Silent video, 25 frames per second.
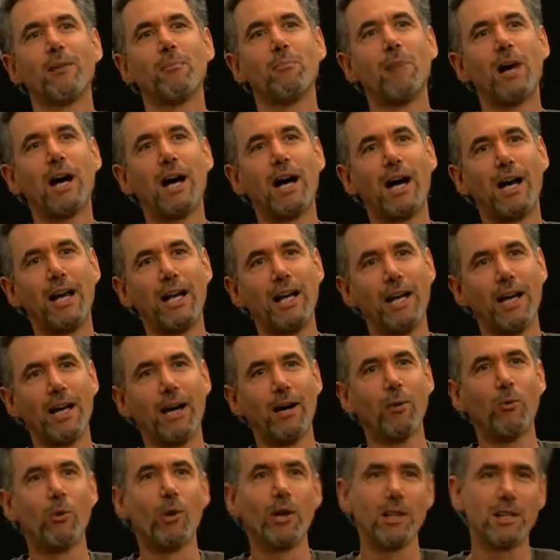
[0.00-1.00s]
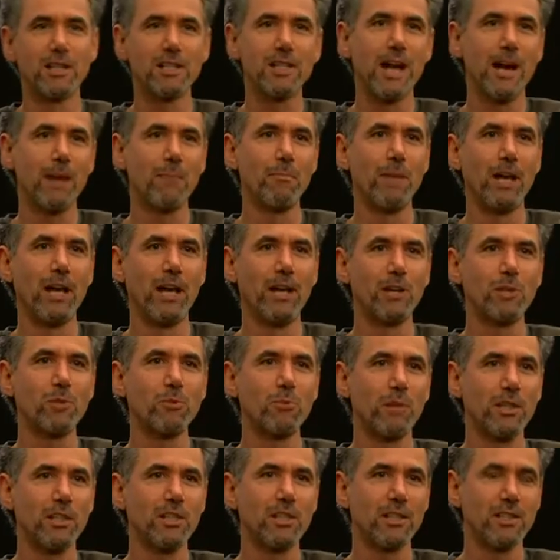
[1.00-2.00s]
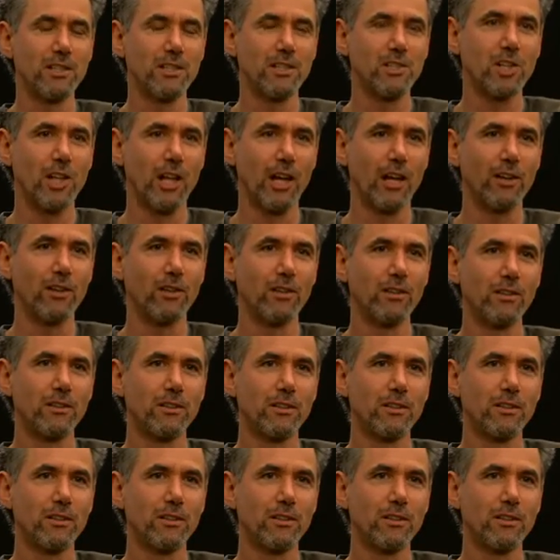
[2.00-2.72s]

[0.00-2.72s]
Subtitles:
by one of the top management at the channel.